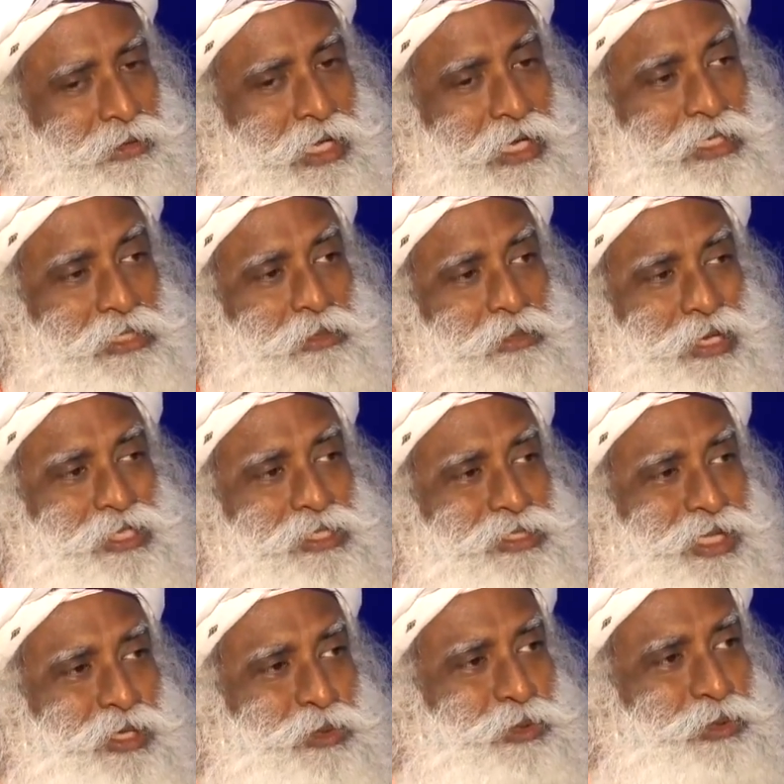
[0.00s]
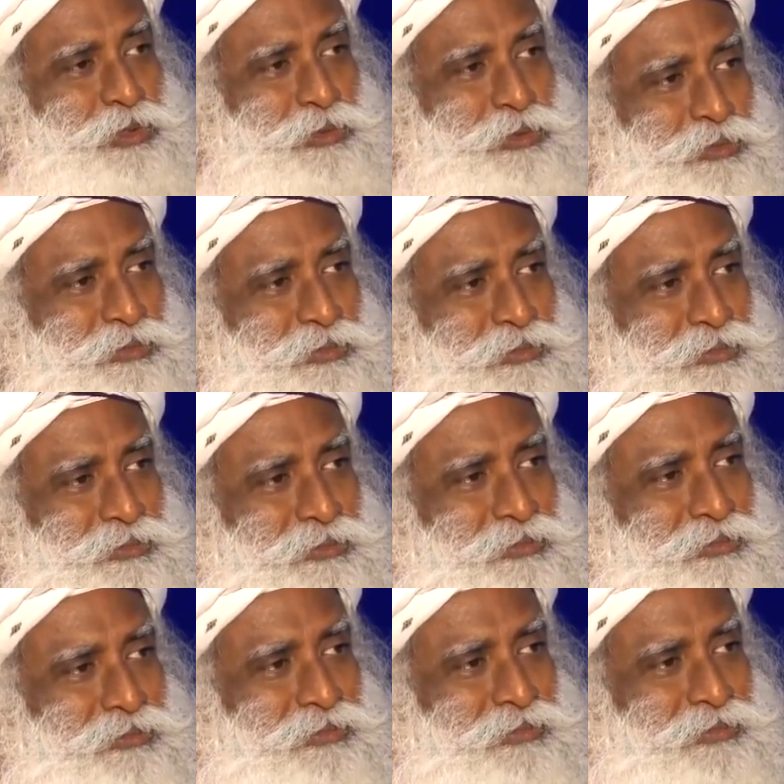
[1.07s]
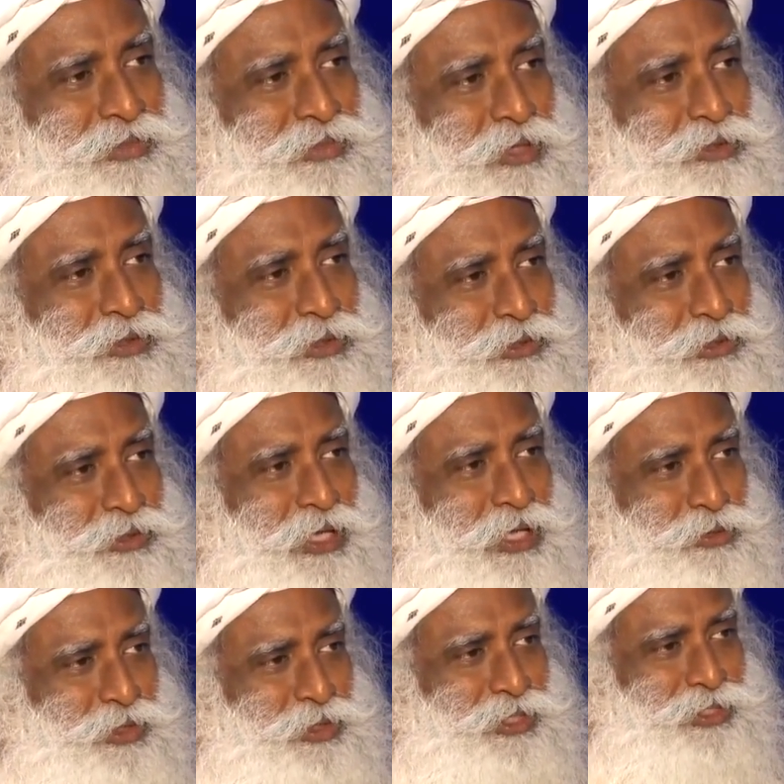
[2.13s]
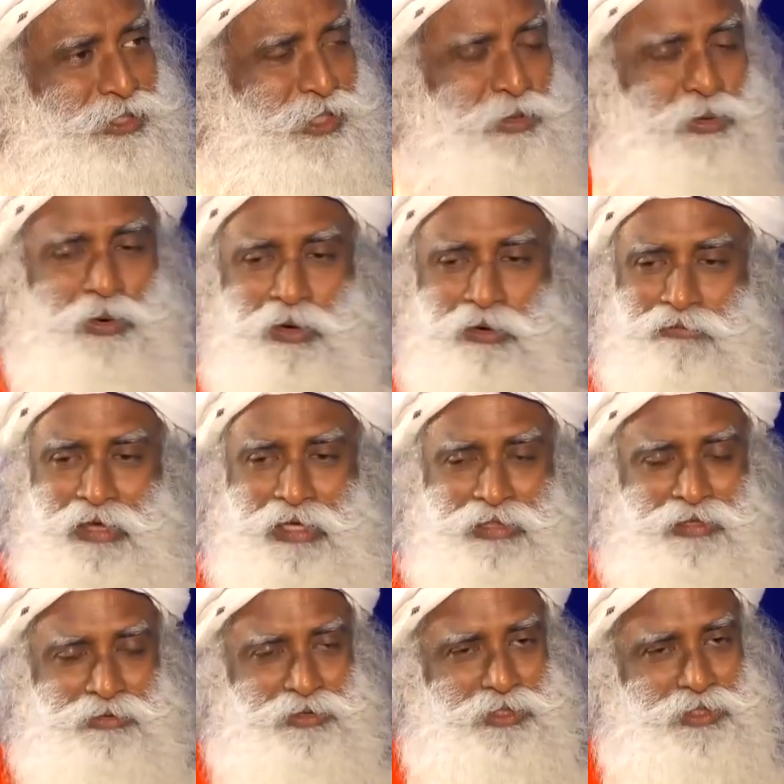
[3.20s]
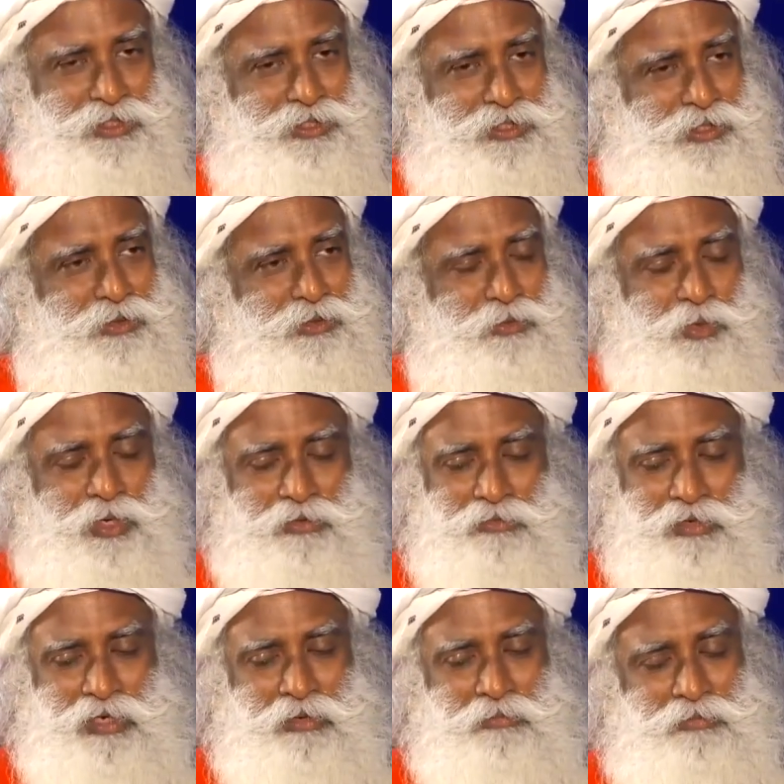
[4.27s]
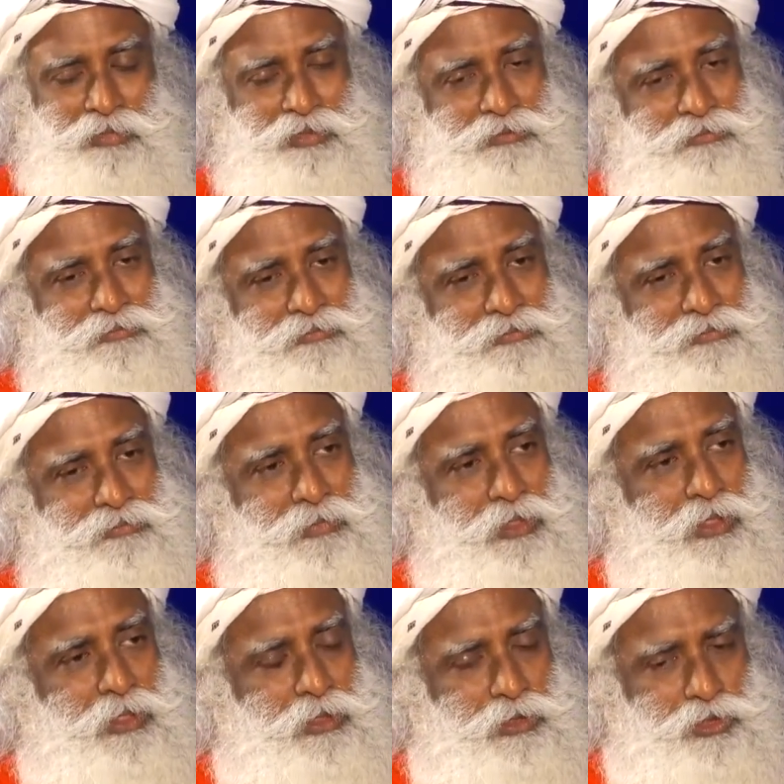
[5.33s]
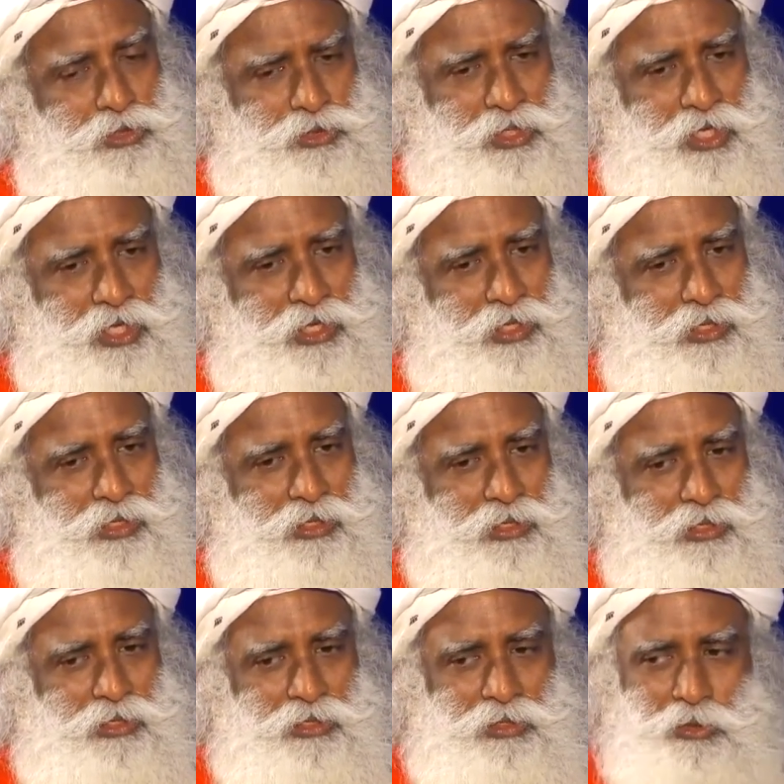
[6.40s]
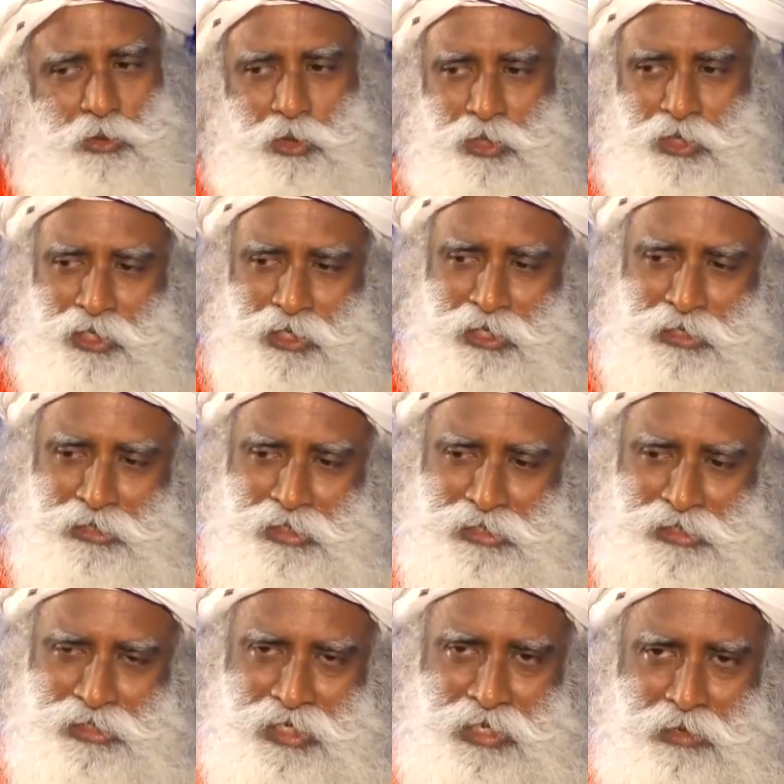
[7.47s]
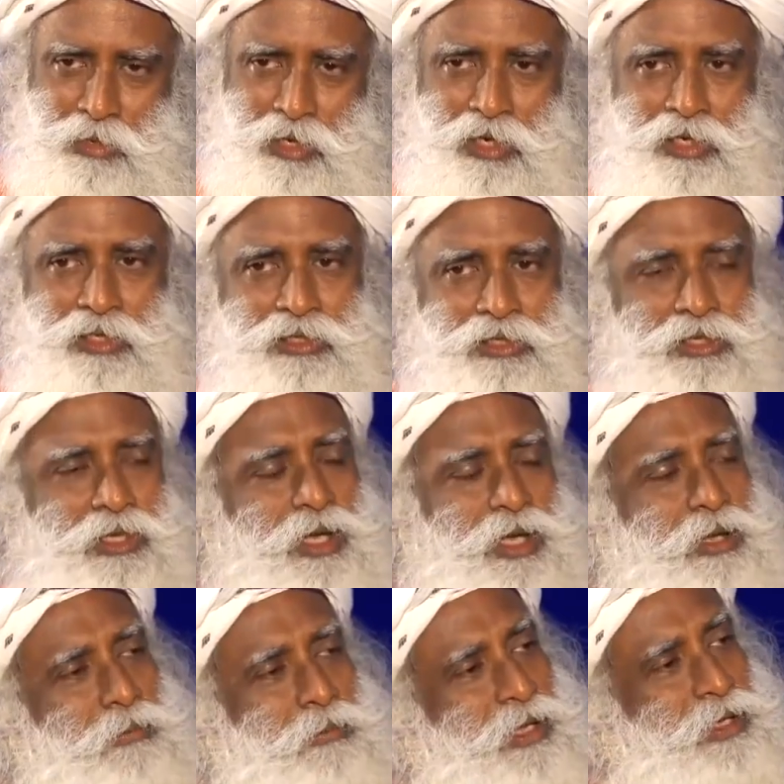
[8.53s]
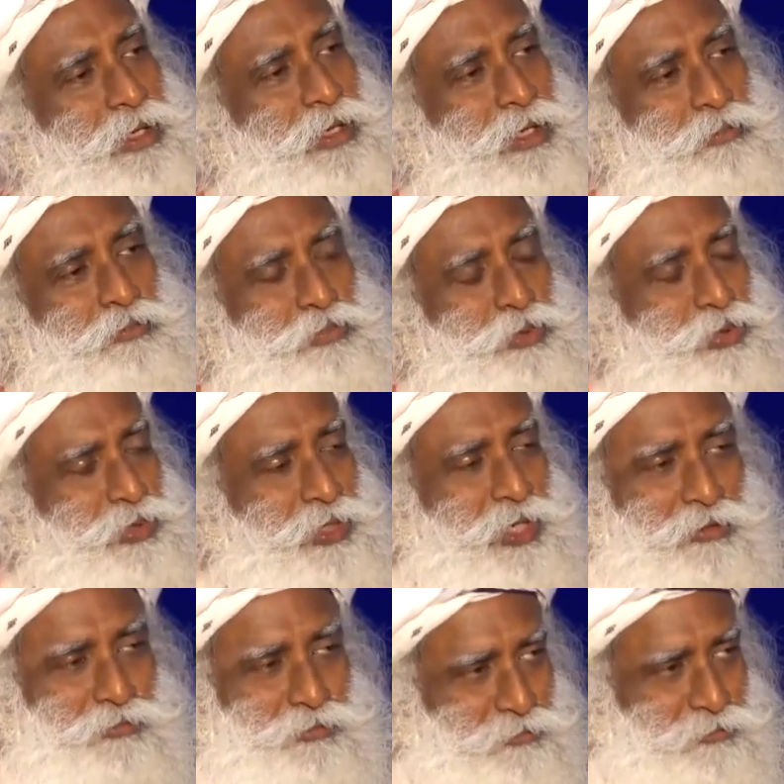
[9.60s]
That is the best they could do, thousand, two thousand years ago or five thousand years ago or whatever number. Today, you're digging the same earth and make a computer out